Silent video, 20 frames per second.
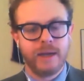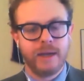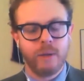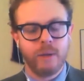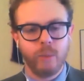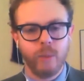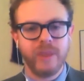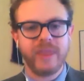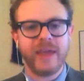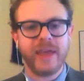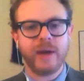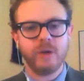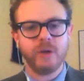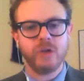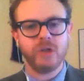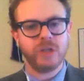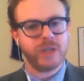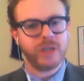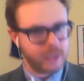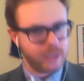without
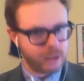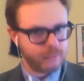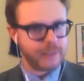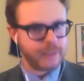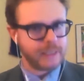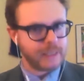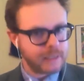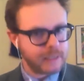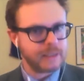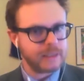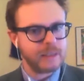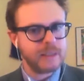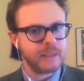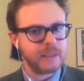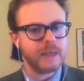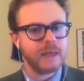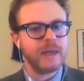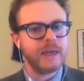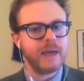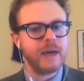judgment.
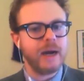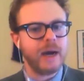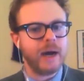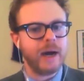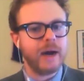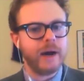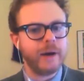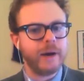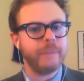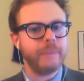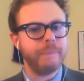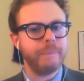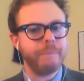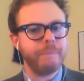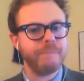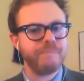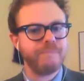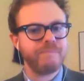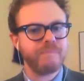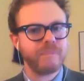Um,
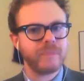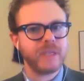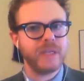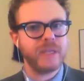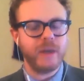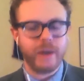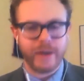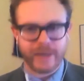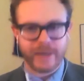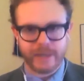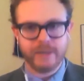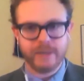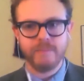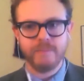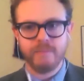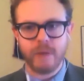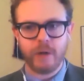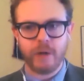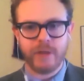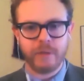you know, I can
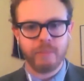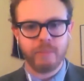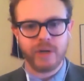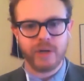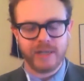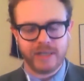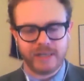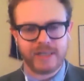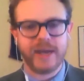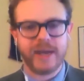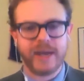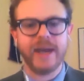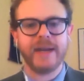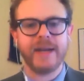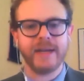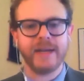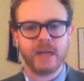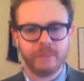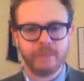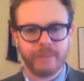I'll then put it aside
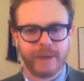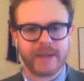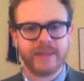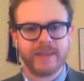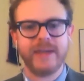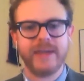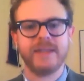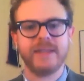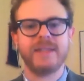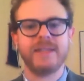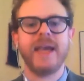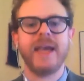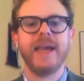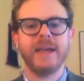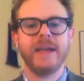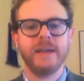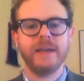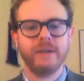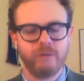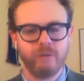and come back the next
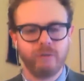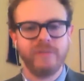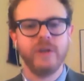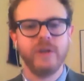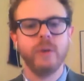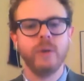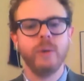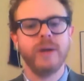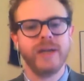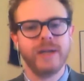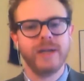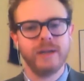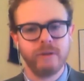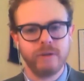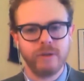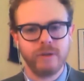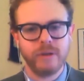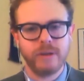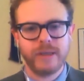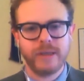day and review it
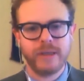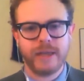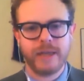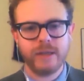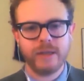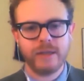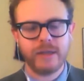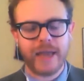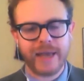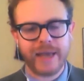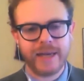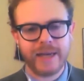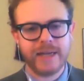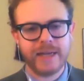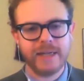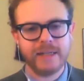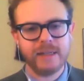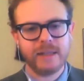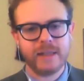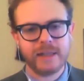and and edit
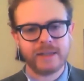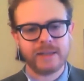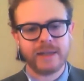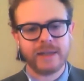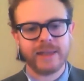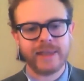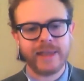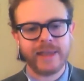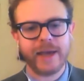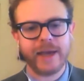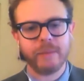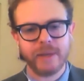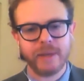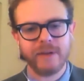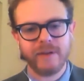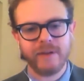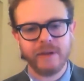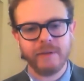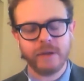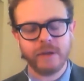and things like that. But
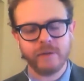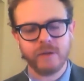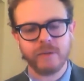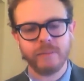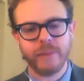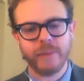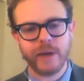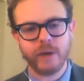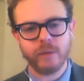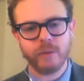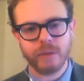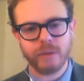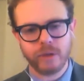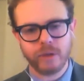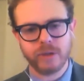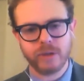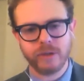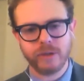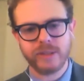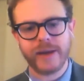in terms of my own
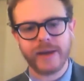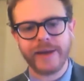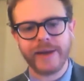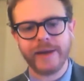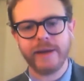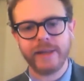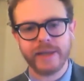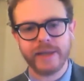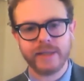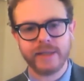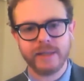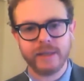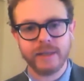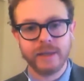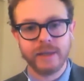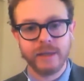personal style, I like to